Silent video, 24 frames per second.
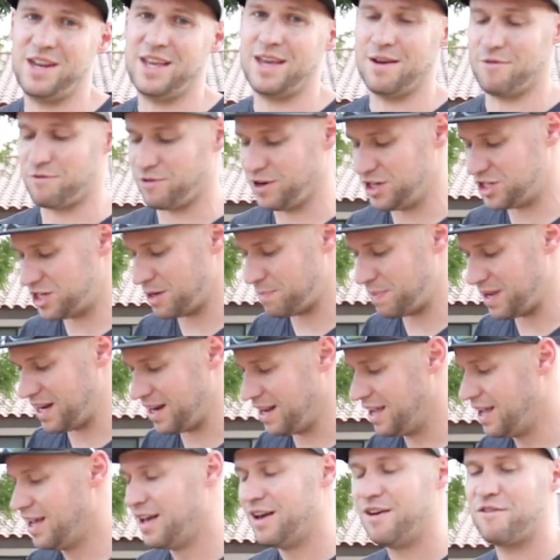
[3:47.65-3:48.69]
You get free
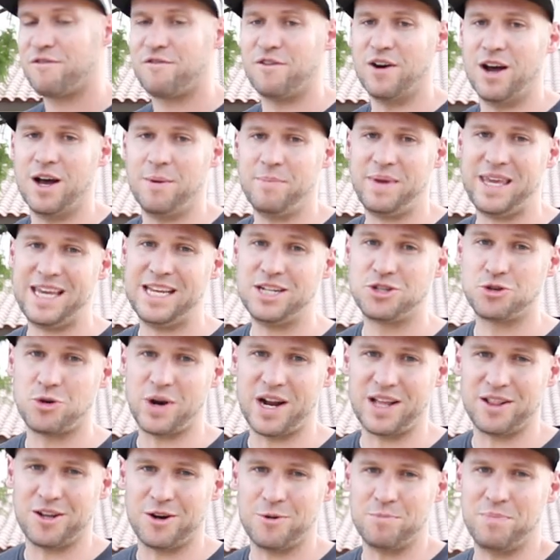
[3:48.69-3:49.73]
shipping from
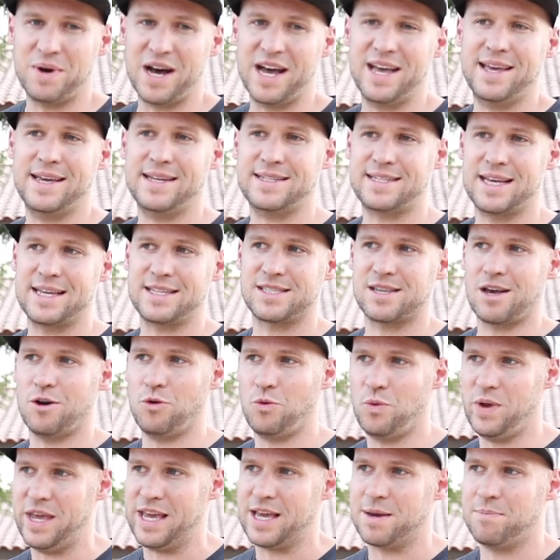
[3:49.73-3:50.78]
e-trailer, but it takes a
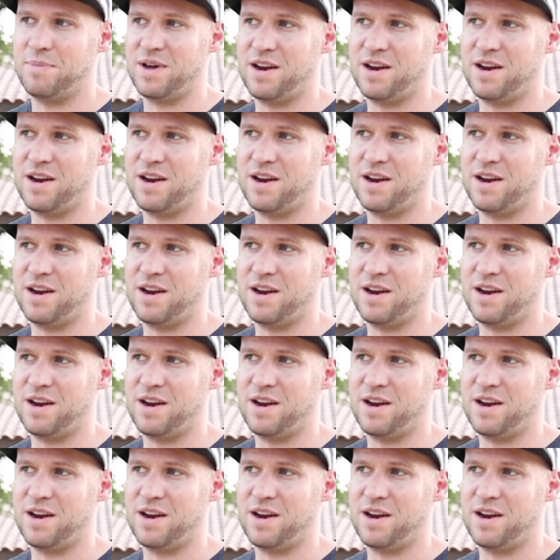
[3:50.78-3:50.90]
week.